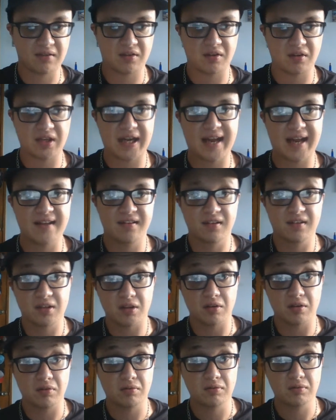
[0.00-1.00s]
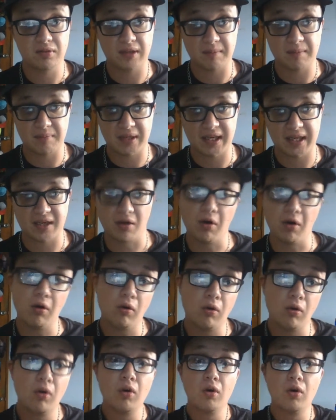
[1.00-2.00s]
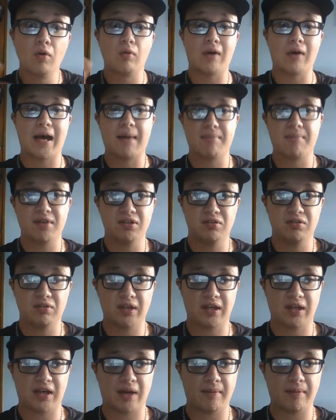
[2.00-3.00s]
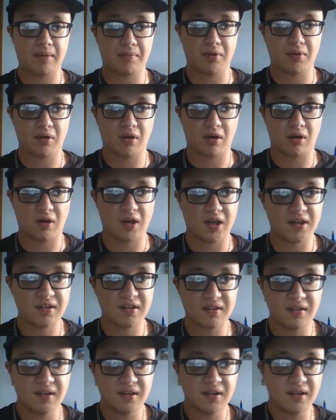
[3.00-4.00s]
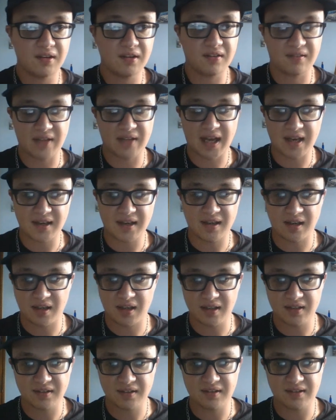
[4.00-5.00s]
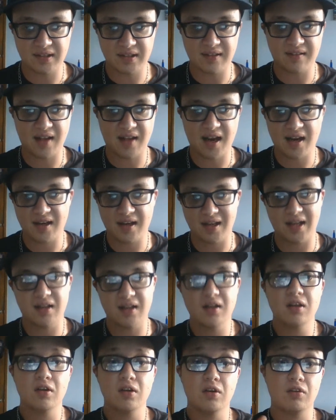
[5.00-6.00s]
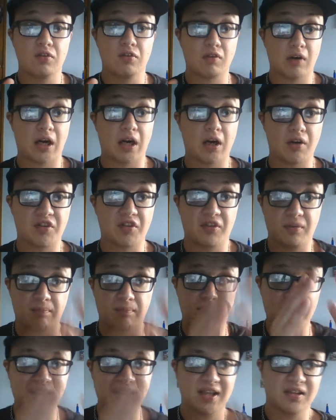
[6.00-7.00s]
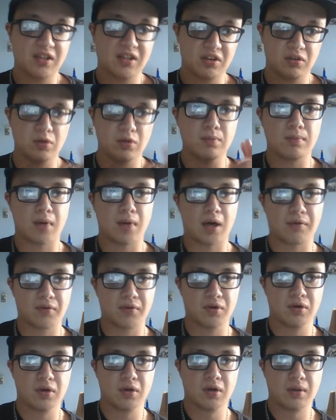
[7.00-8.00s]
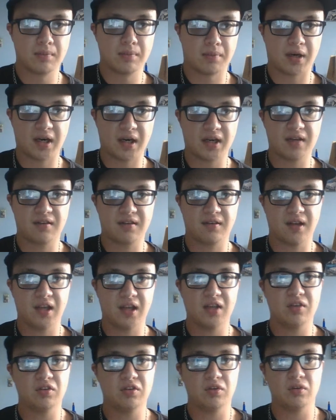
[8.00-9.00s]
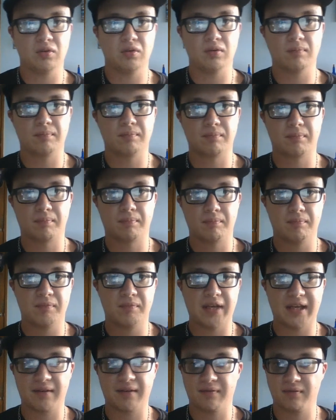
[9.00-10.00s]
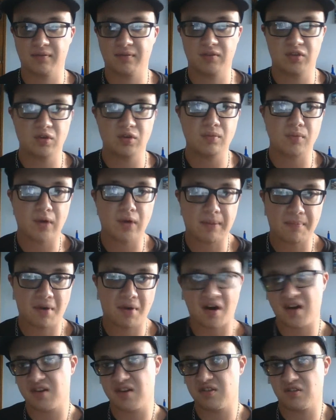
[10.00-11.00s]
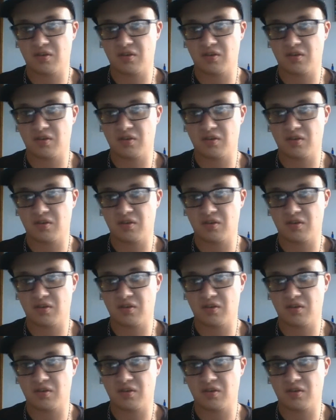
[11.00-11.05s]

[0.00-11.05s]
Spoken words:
So you guys don't be like, oh, what happened to the comic book haul on this Saturday? So I'll split the two Marvel parts into like two more parts.